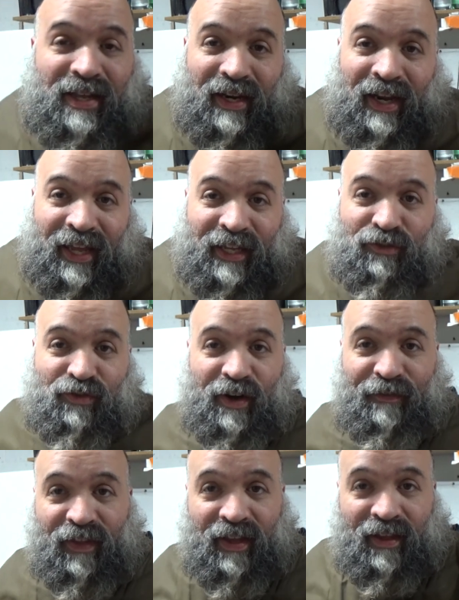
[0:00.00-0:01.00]
Like in
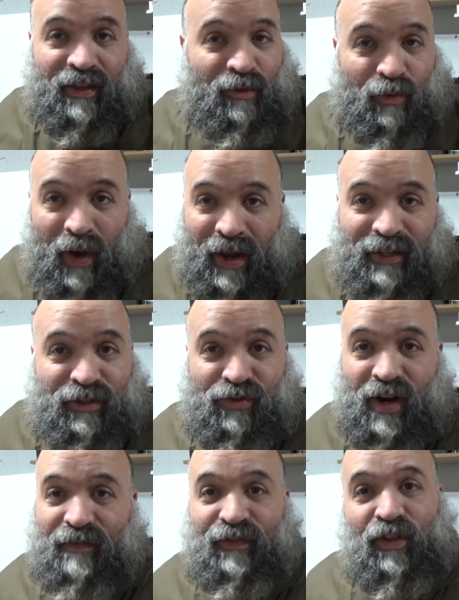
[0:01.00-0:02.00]
drifting, you want to
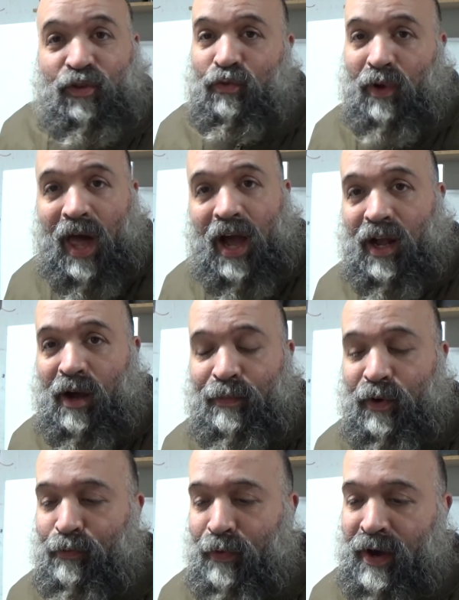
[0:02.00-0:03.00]
drift, you lock
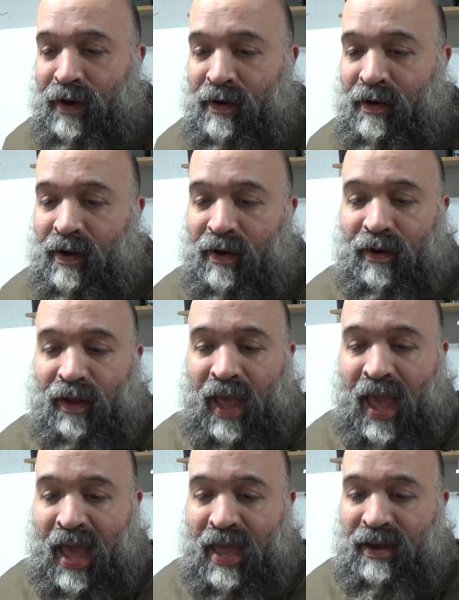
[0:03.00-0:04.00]
up your rear
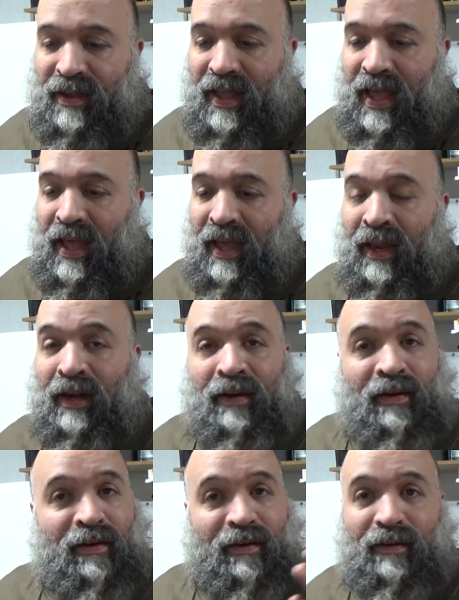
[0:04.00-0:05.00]
end
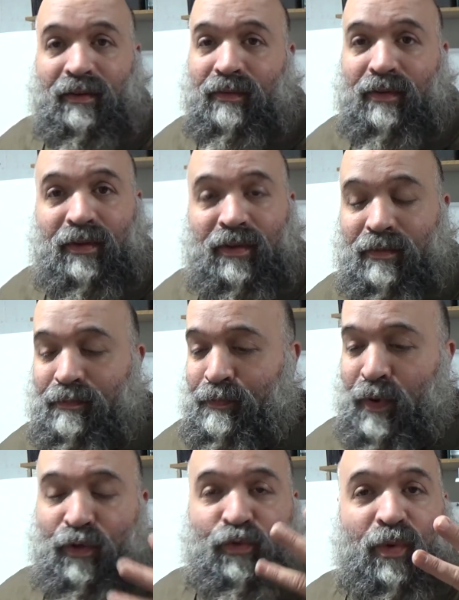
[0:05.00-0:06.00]
and
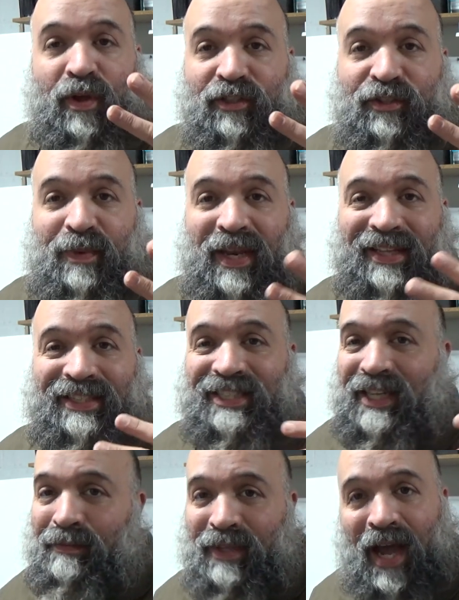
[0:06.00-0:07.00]
both wheels spin at the
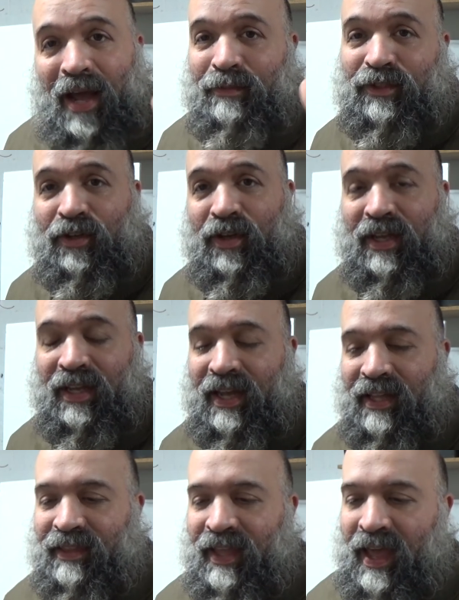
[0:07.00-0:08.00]
same time so you can
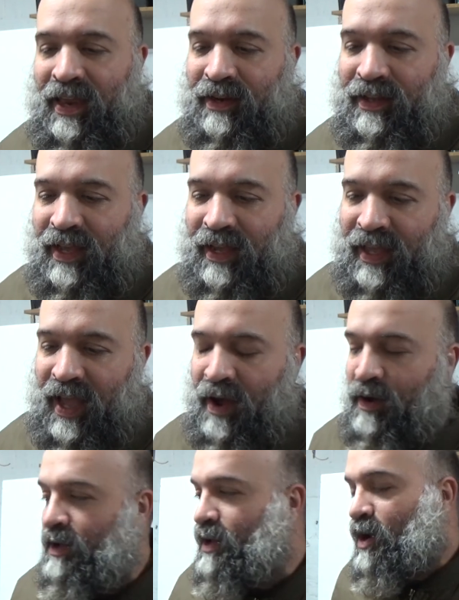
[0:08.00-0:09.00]
get that kick
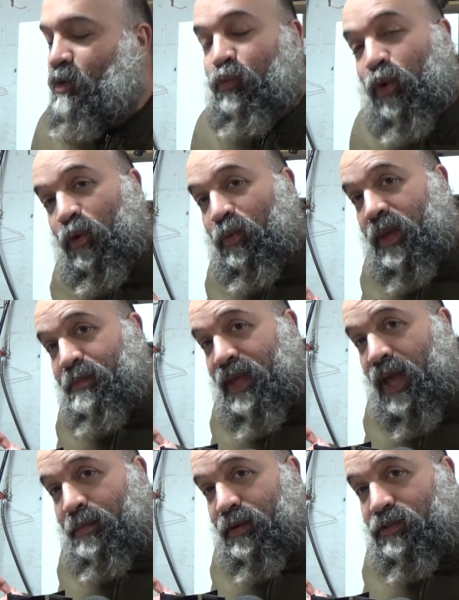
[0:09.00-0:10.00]
out. Will we
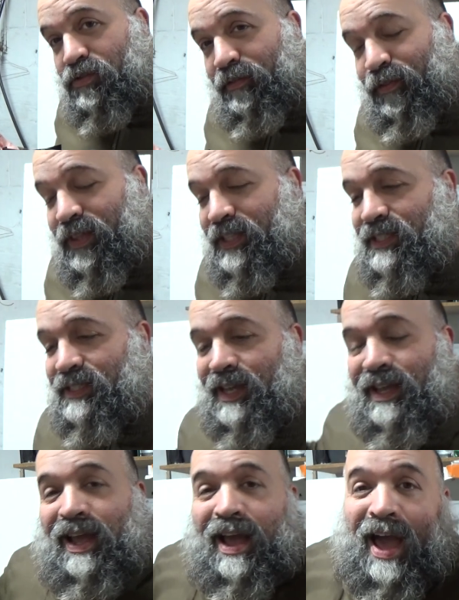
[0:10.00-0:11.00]
be able to drift with this
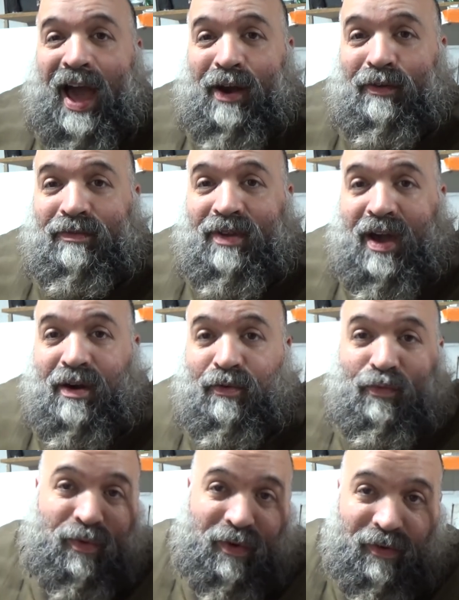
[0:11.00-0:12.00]
thing? I don't
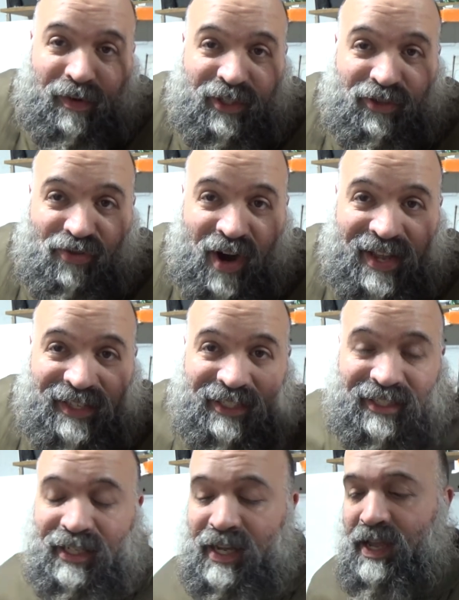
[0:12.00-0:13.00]
know. We're going to try and
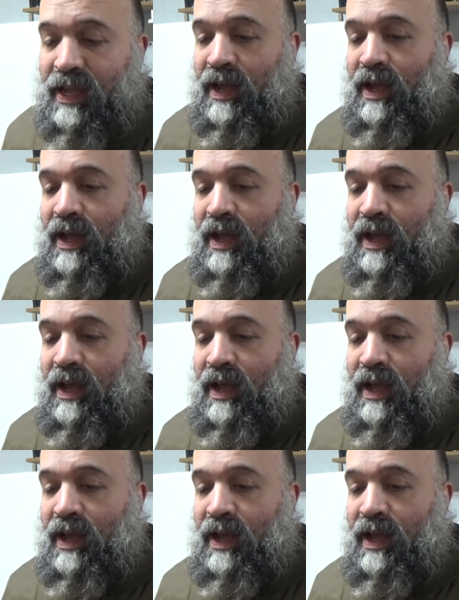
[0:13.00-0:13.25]
see.